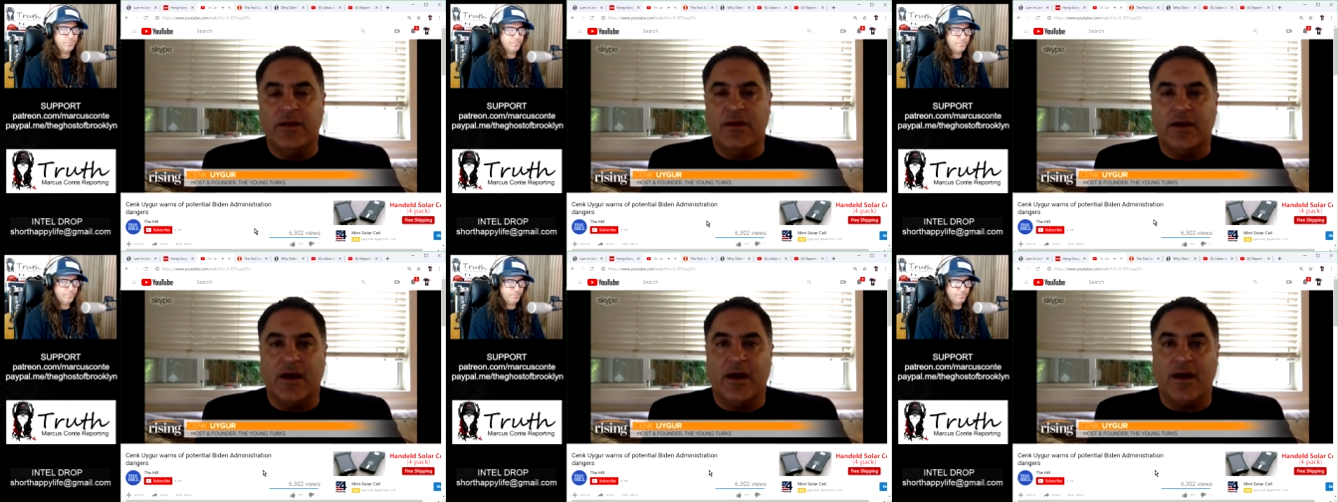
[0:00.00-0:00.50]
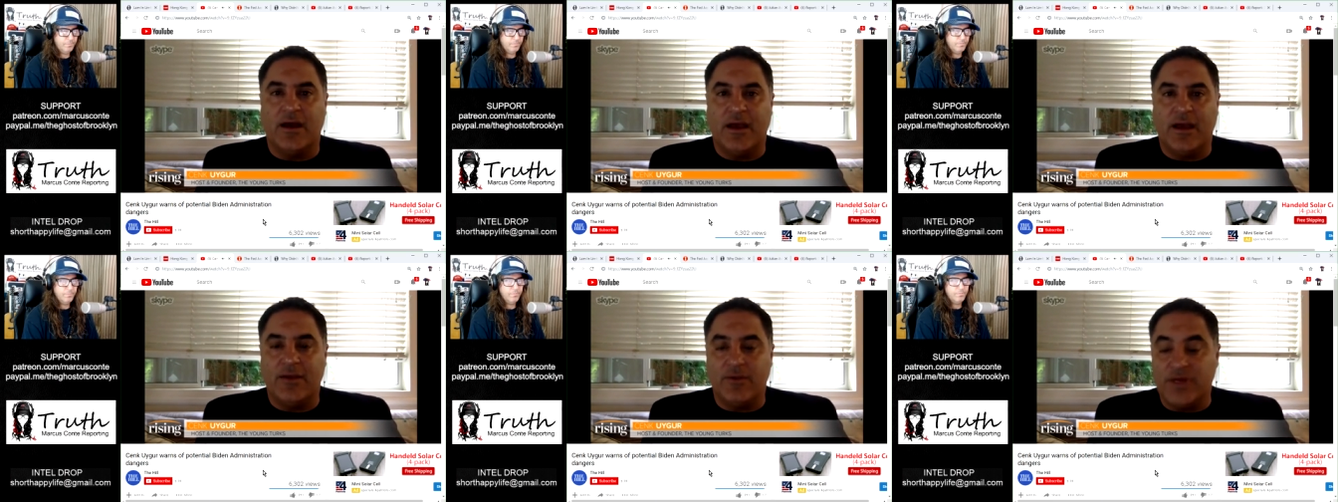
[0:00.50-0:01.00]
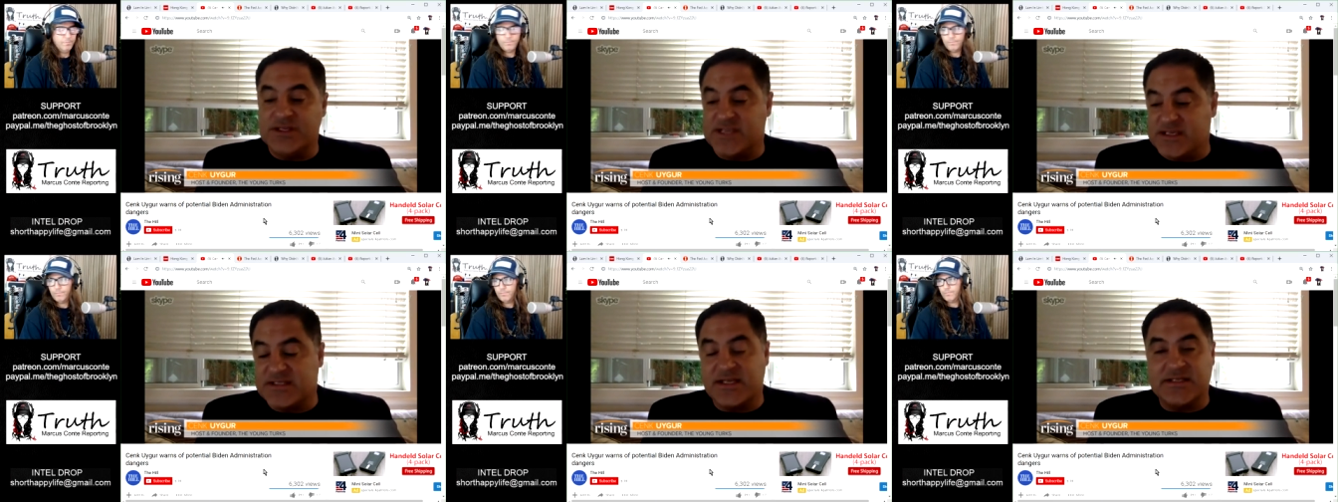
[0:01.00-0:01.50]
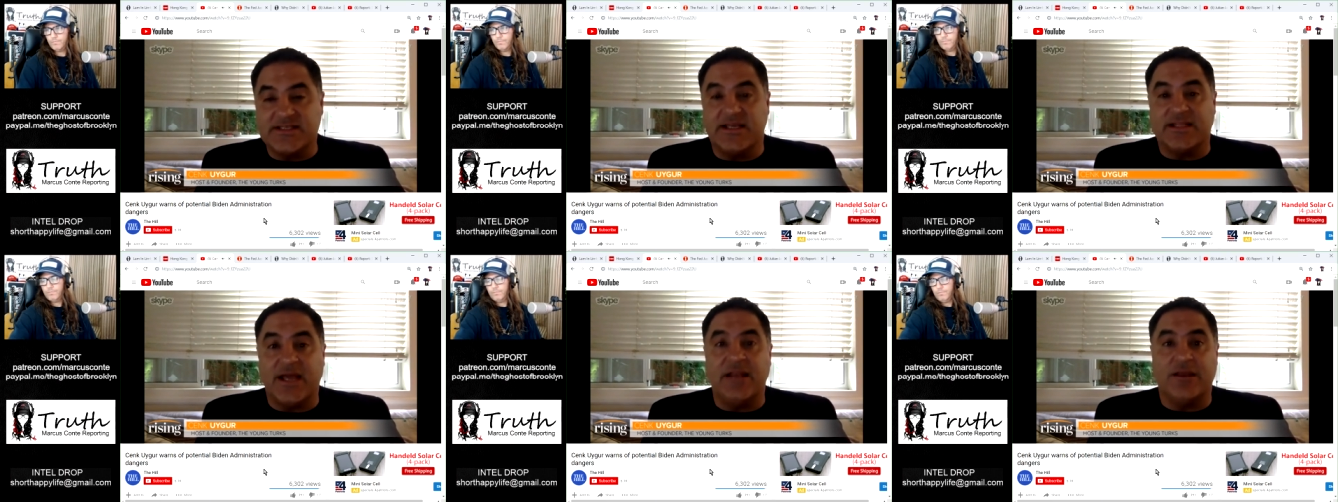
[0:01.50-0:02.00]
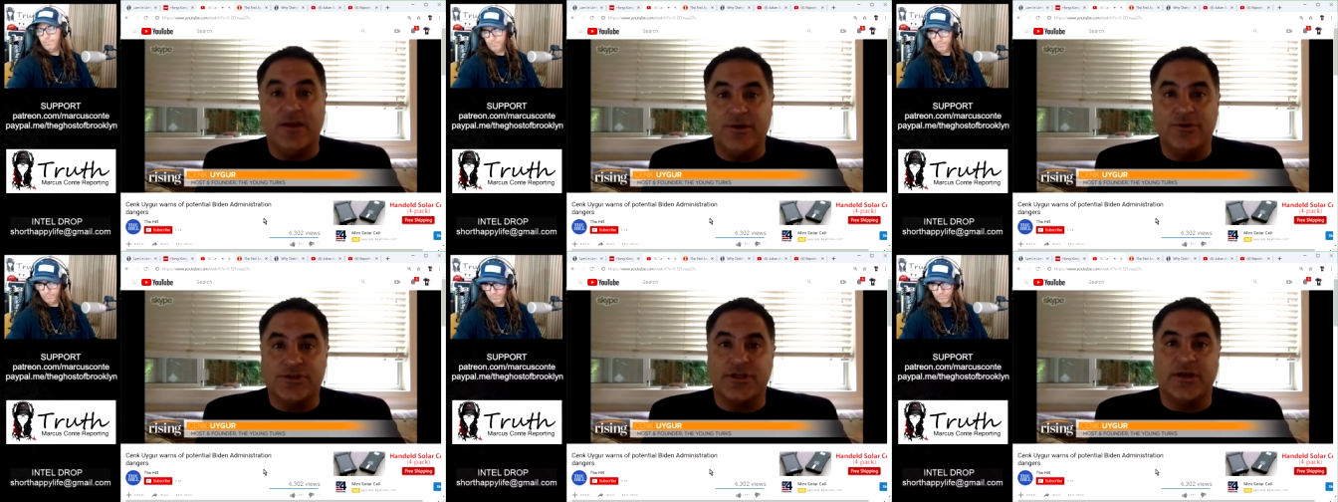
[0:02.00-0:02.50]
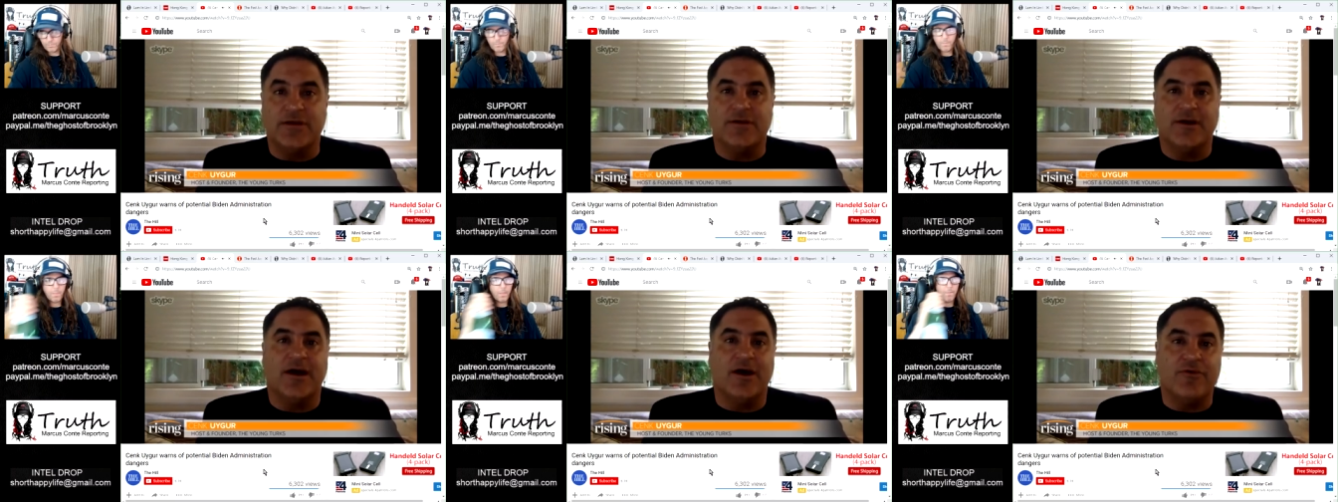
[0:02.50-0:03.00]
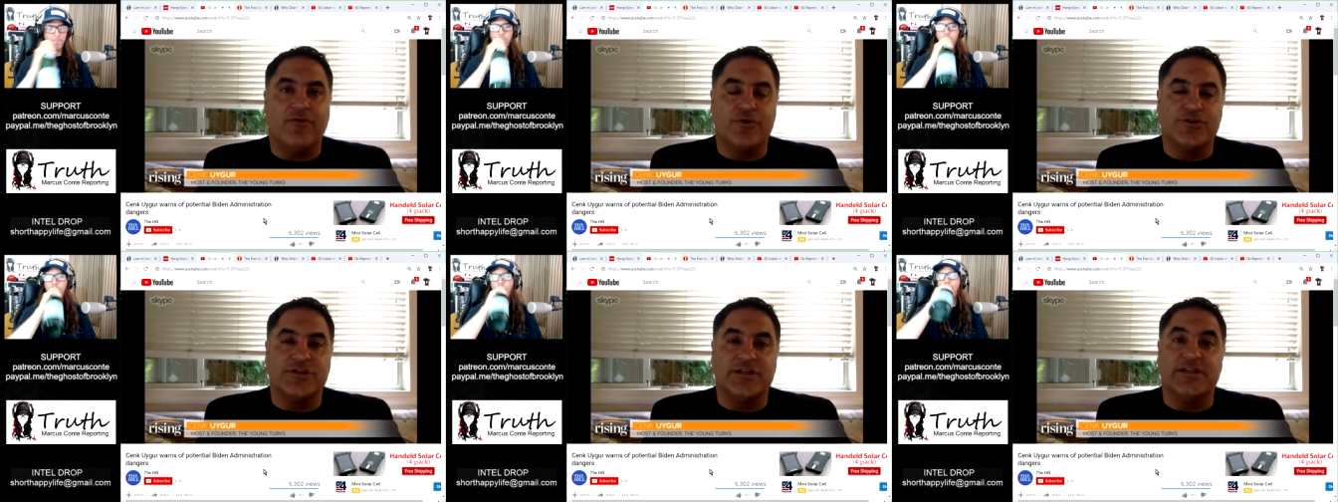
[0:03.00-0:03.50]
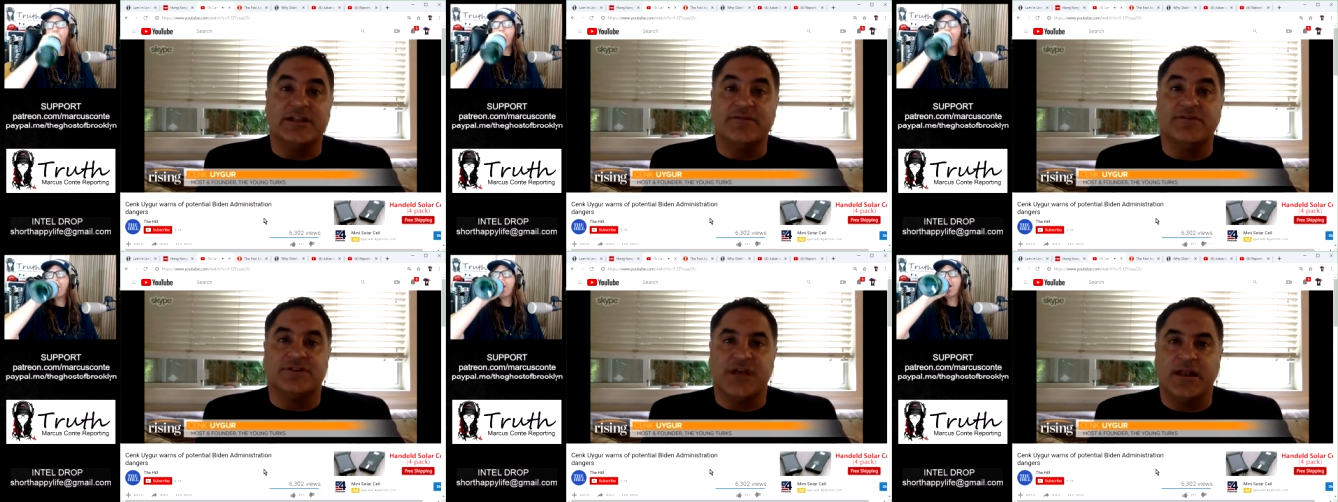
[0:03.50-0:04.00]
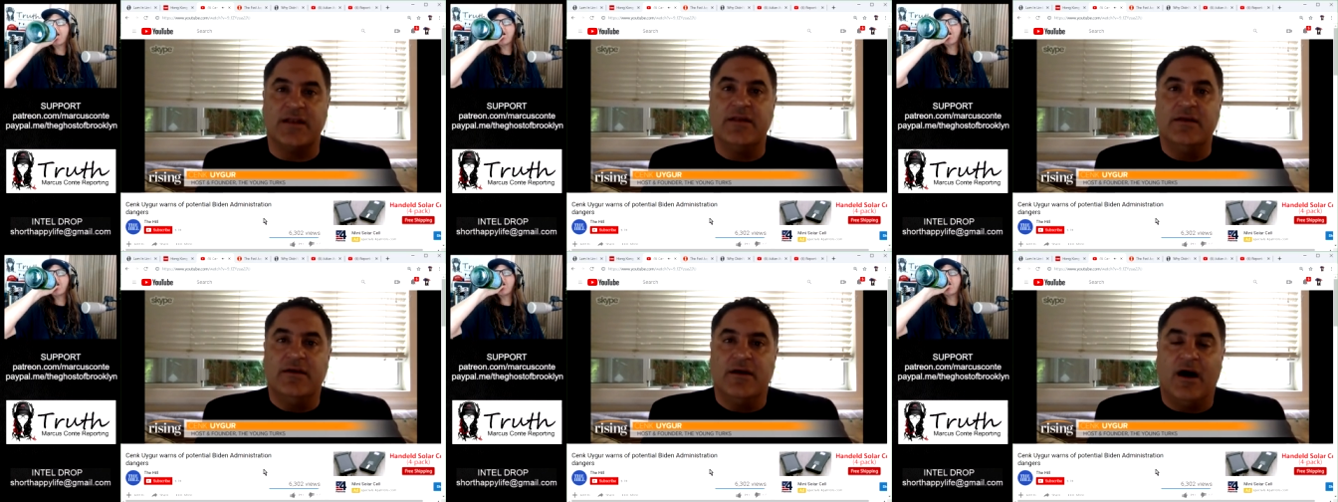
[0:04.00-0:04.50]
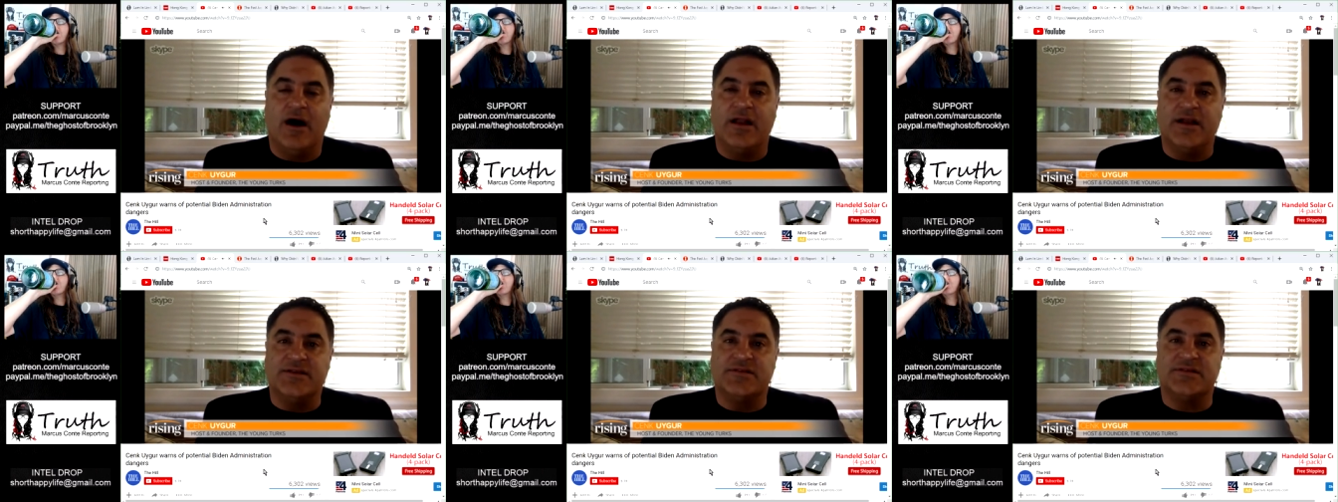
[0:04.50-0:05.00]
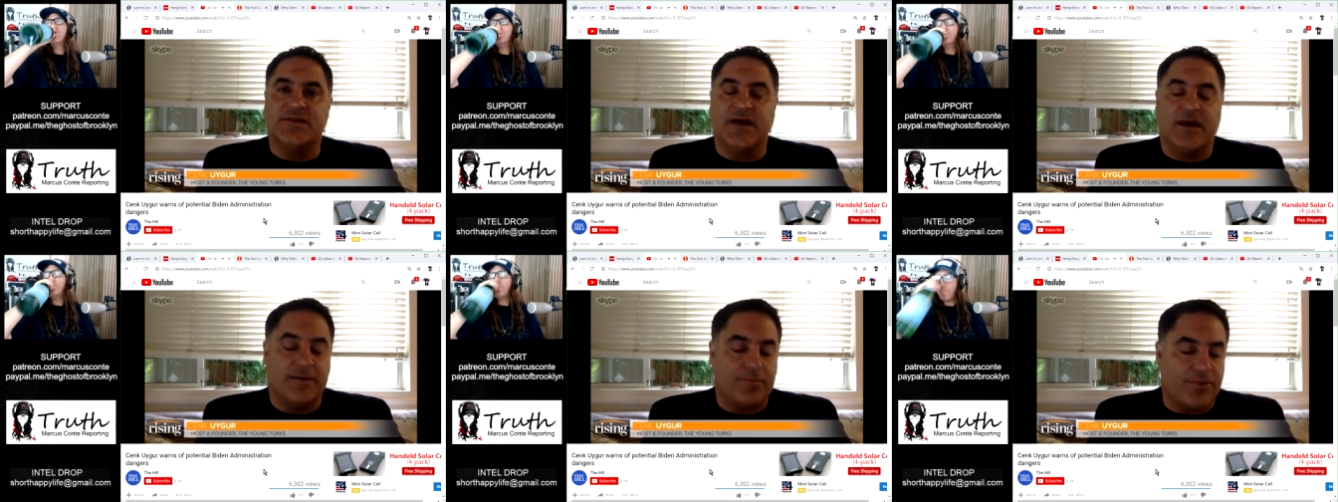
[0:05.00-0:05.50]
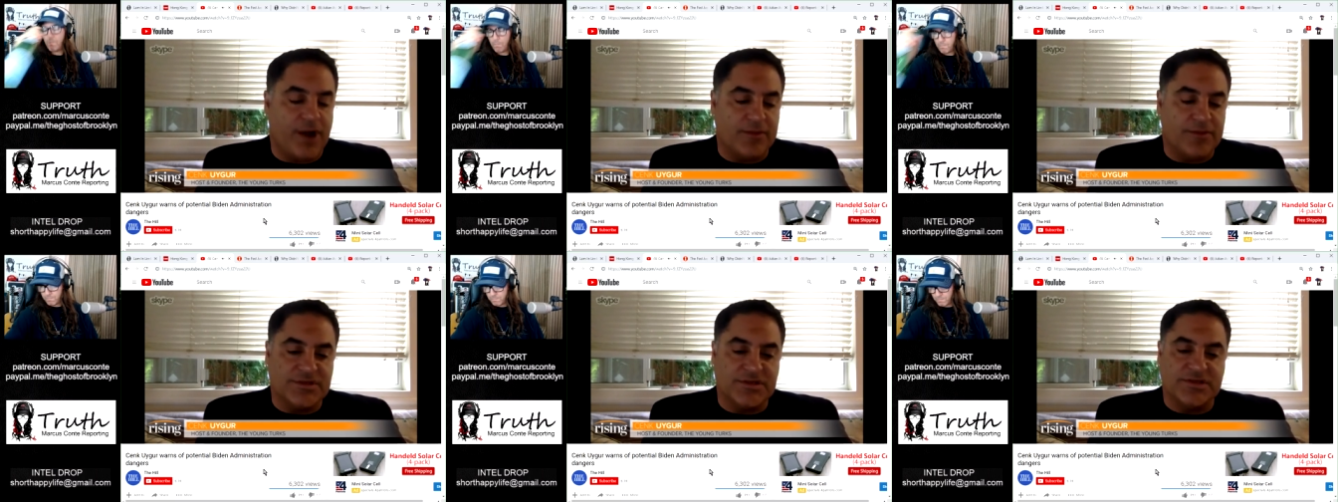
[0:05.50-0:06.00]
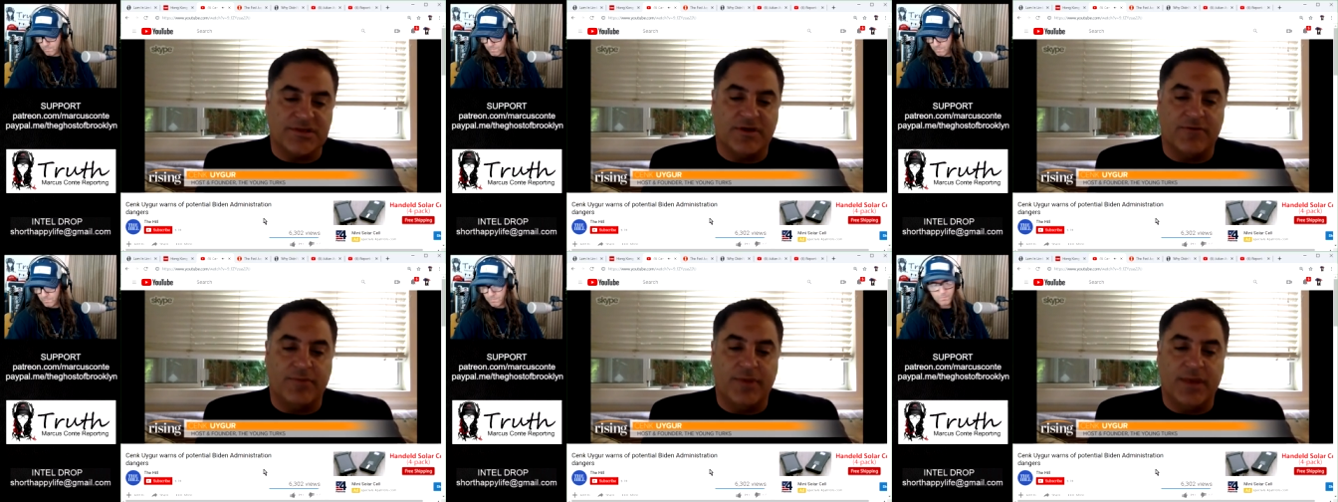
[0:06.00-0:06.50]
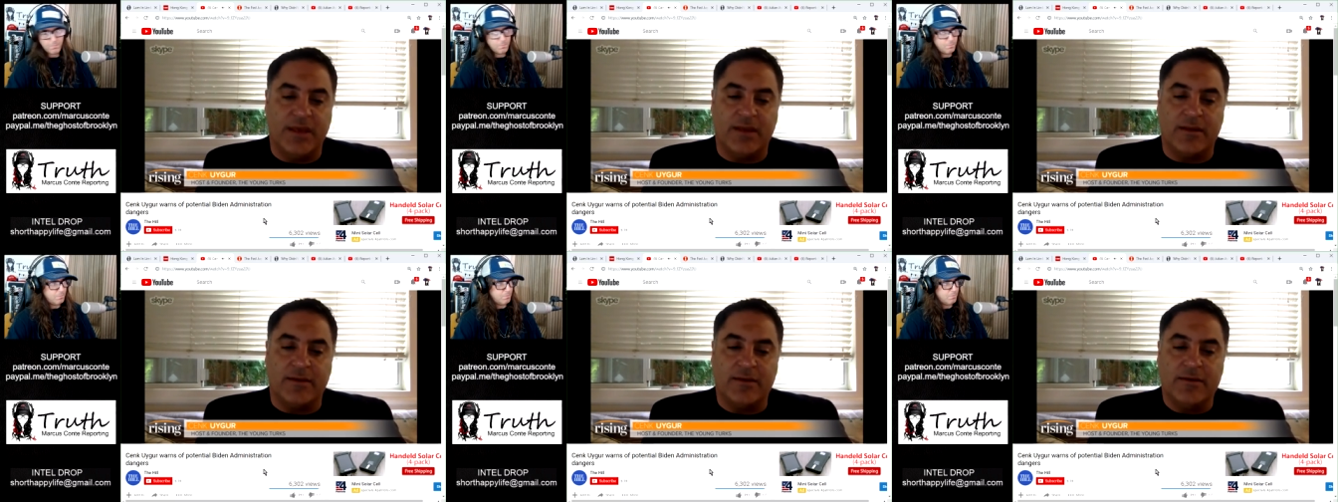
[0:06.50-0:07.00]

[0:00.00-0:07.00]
Uh, and when he says things like that, he usually, uh, unfortunately, delivers on on his uh, promises of being